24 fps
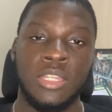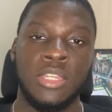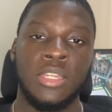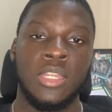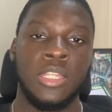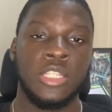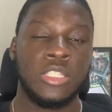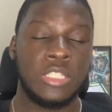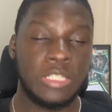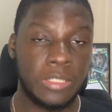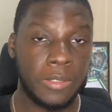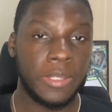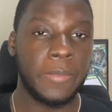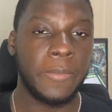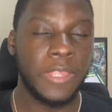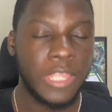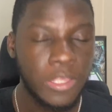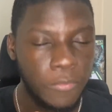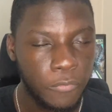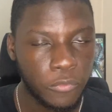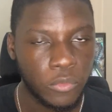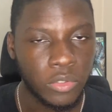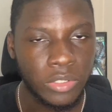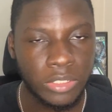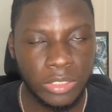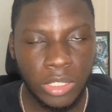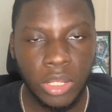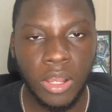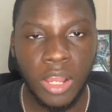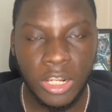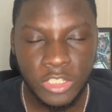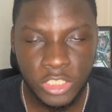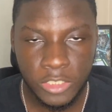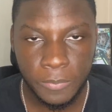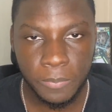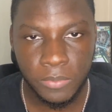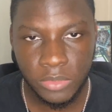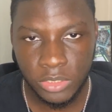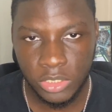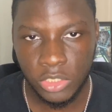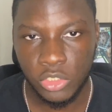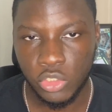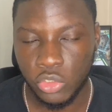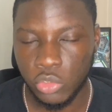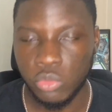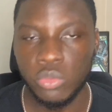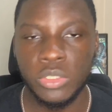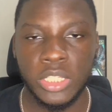So if you're 100%
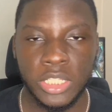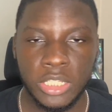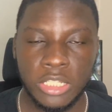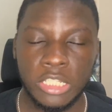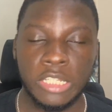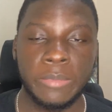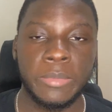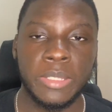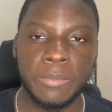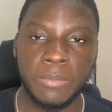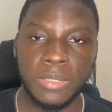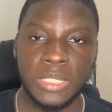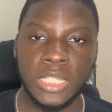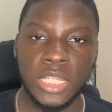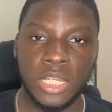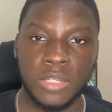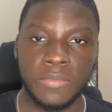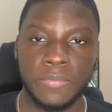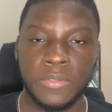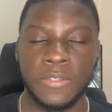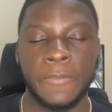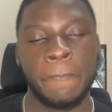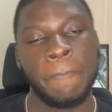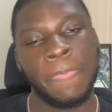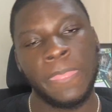sure that you're going to make money out of it,